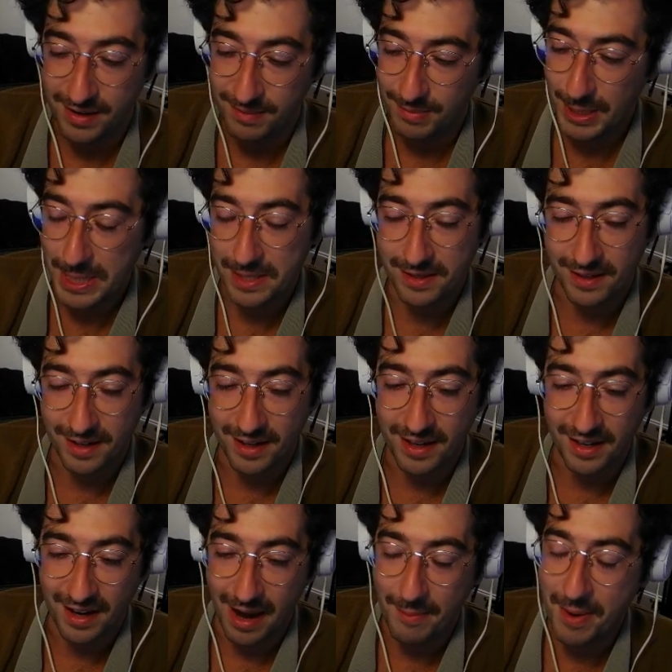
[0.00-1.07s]
But
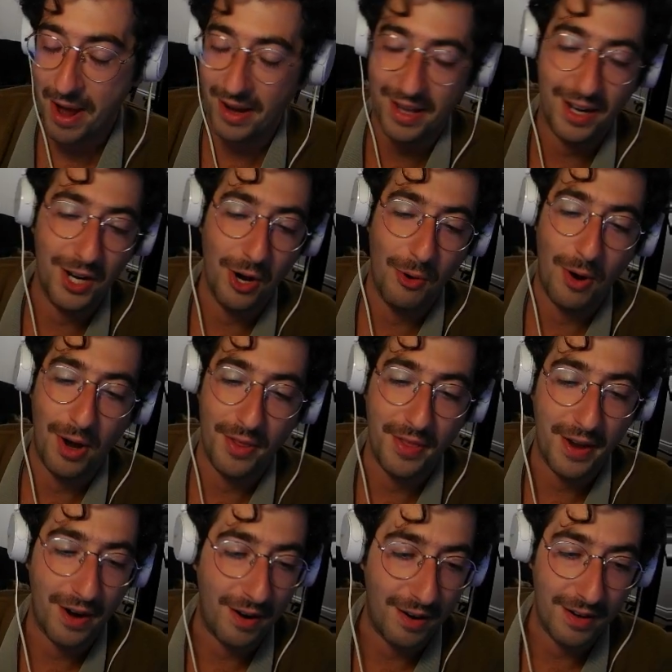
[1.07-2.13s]
like, I'm not gonna go on
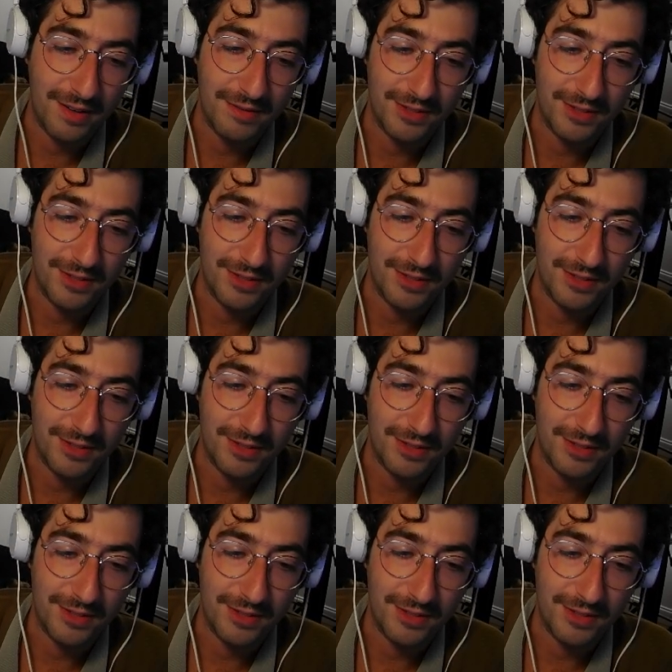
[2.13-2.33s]
there and